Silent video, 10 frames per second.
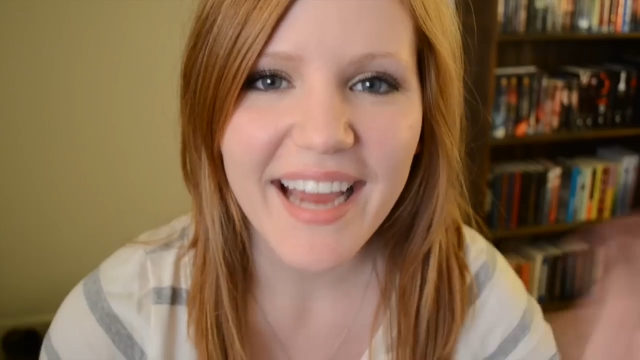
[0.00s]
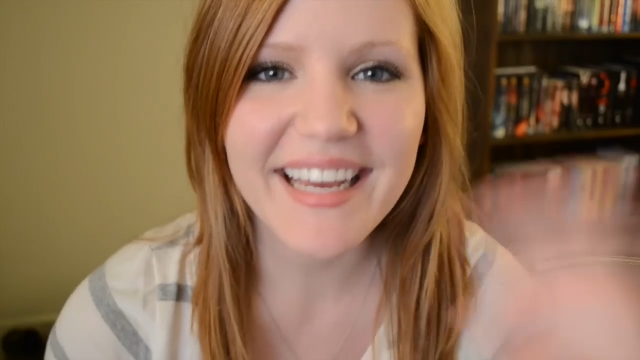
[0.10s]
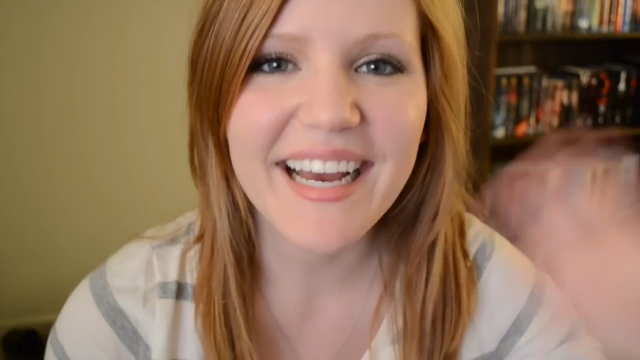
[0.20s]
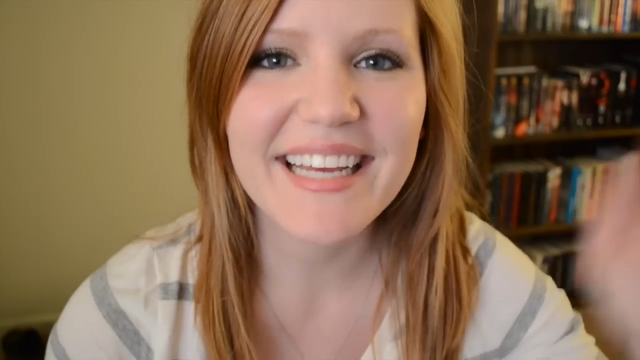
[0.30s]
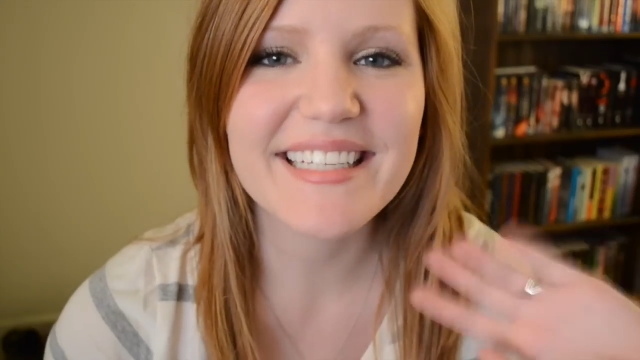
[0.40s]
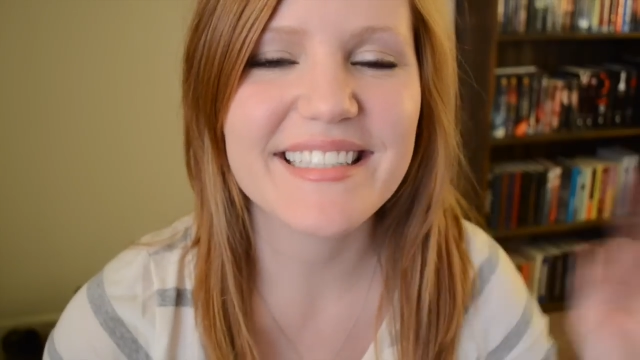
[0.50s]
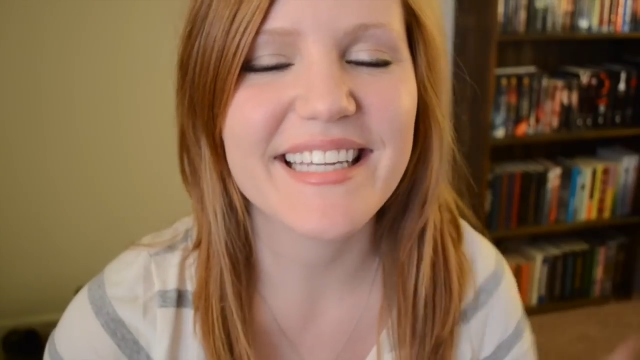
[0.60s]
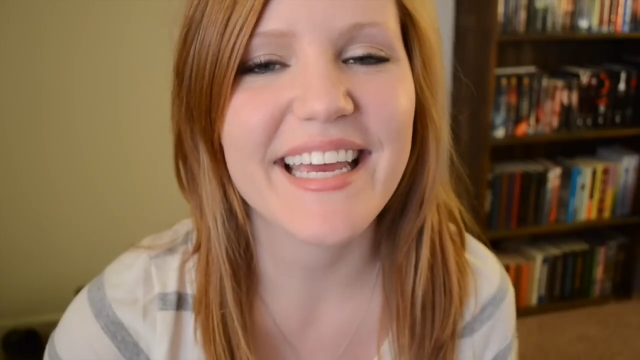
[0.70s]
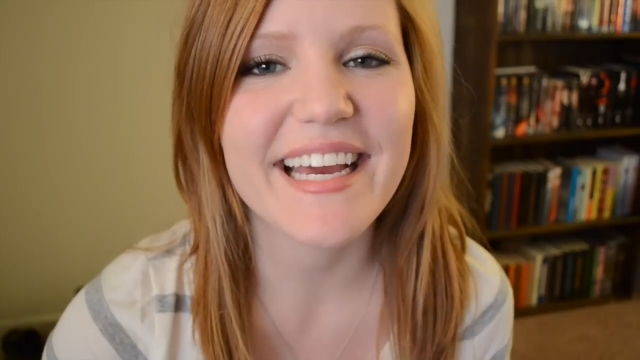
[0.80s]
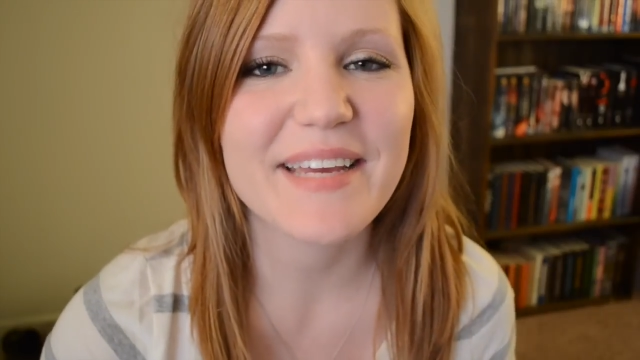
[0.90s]
Hi guys,
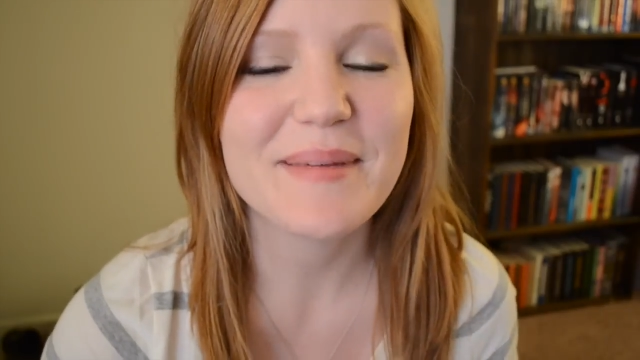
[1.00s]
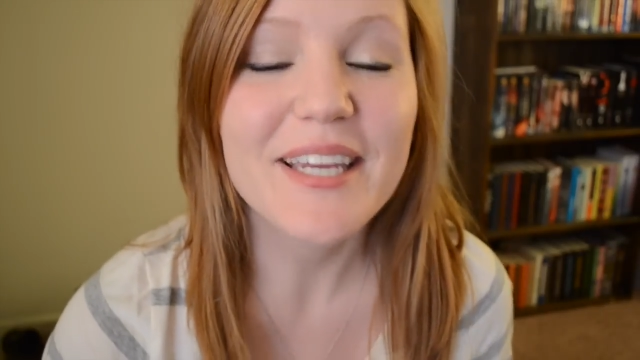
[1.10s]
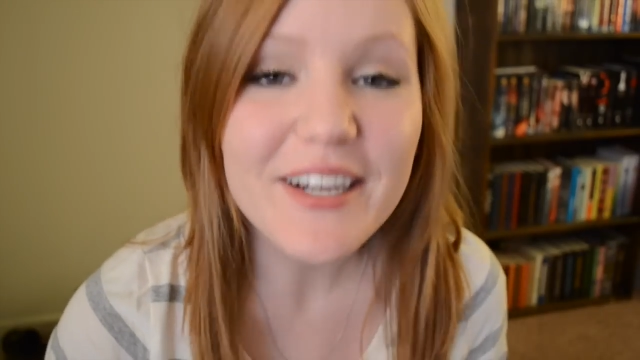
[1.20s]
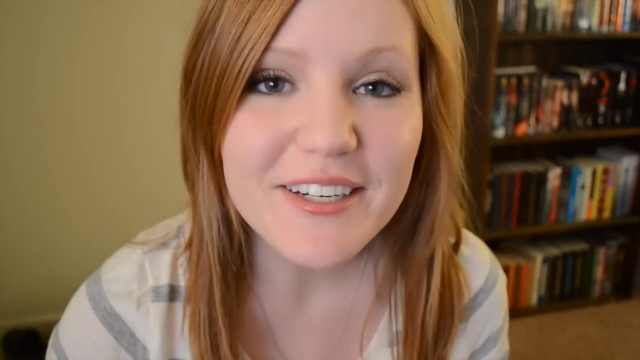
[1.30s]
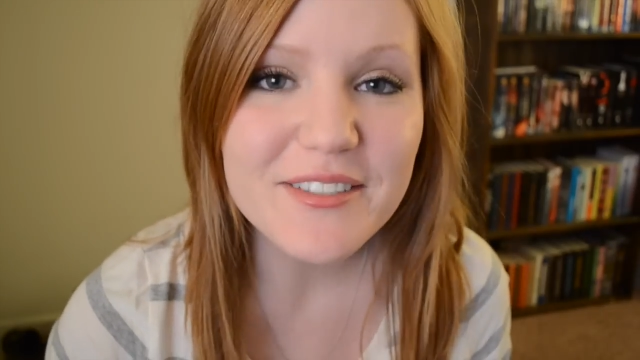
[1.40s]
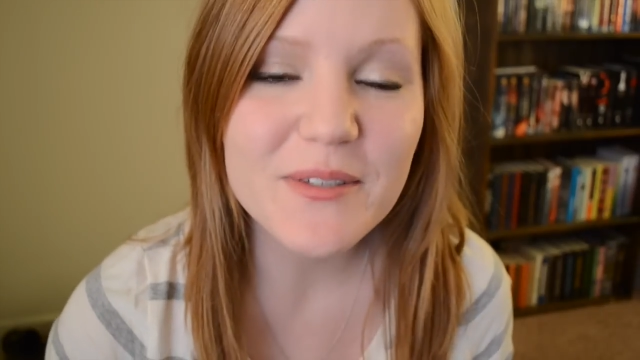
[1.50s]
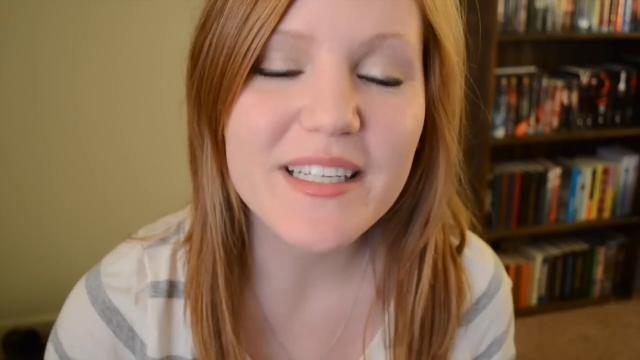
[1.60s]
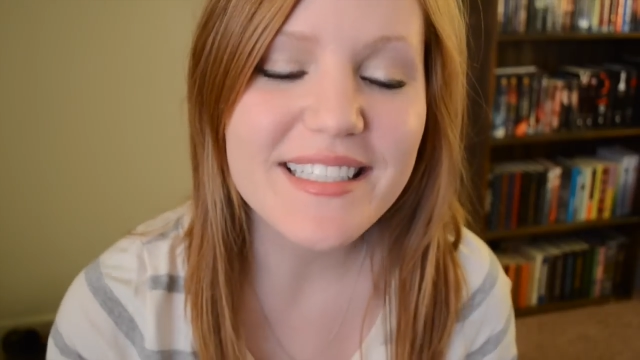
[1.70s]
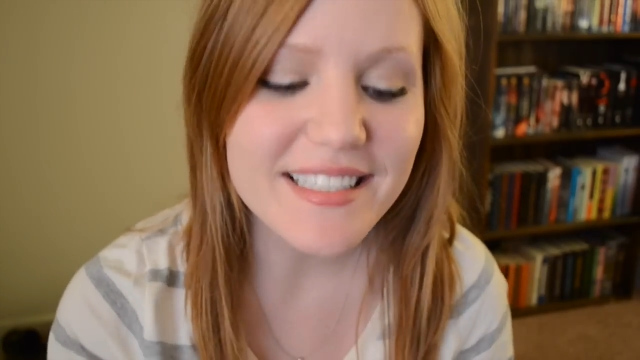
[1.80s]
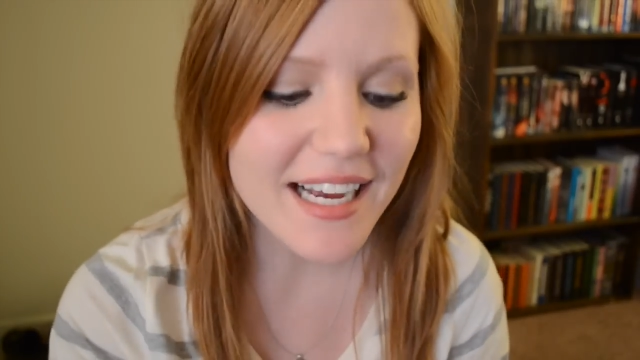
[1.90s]
today I'm here to
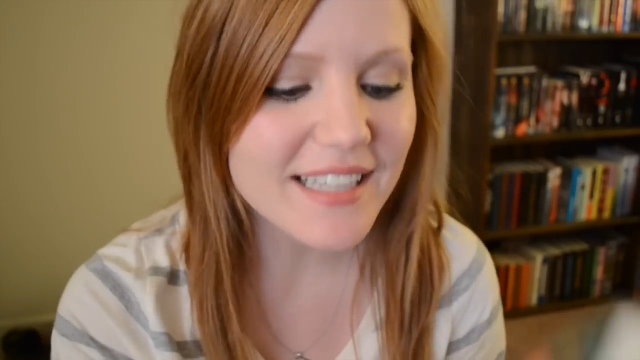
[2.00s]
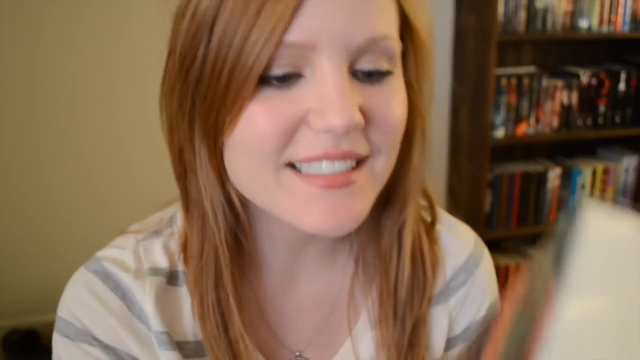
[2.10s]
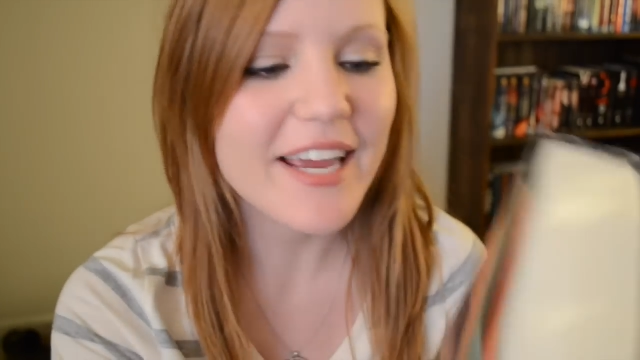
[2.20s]
discuss